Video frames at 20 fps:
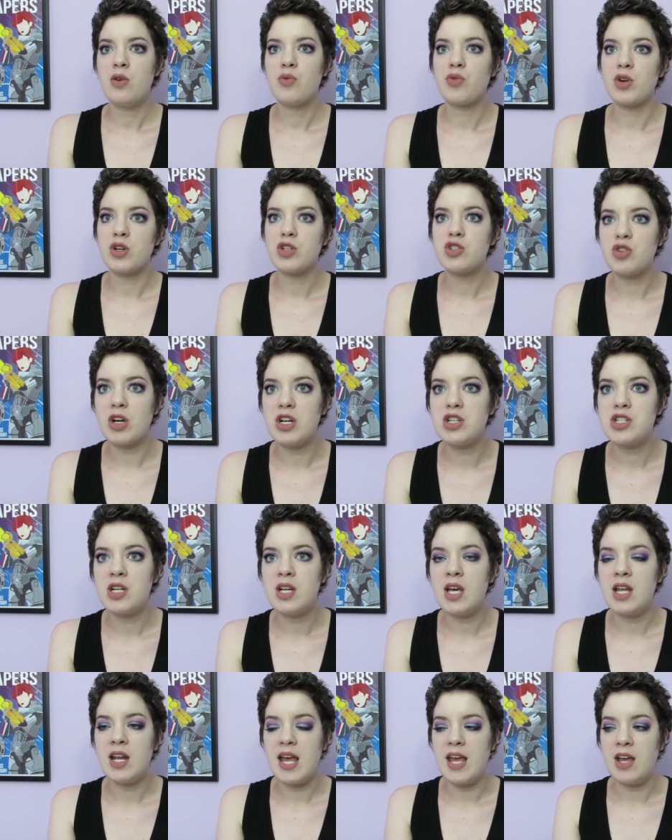frustration
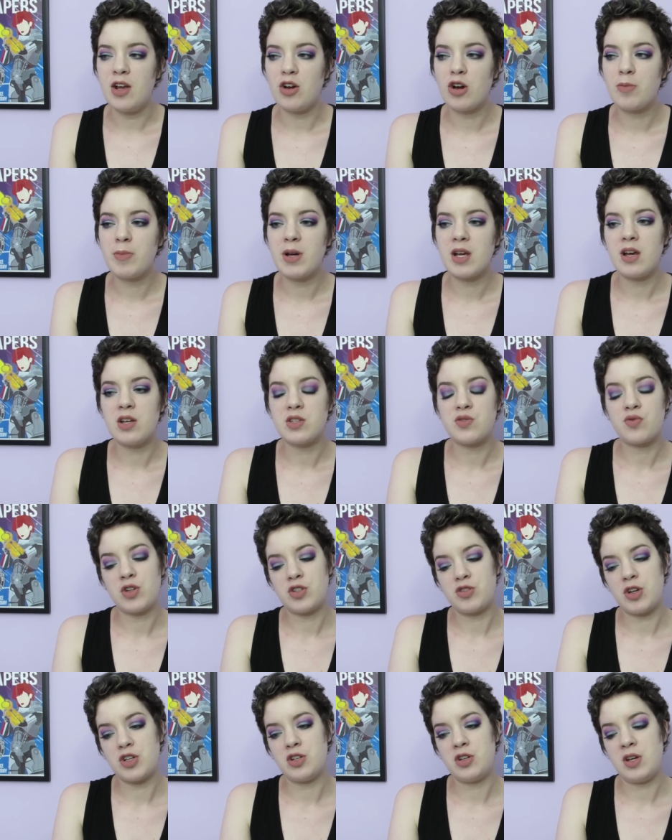and anger, because
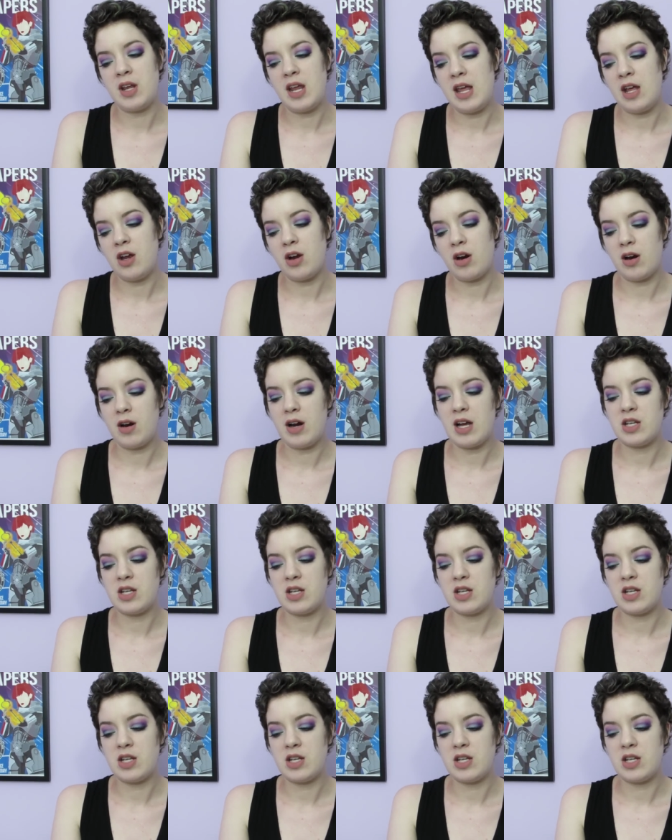frustration and anger,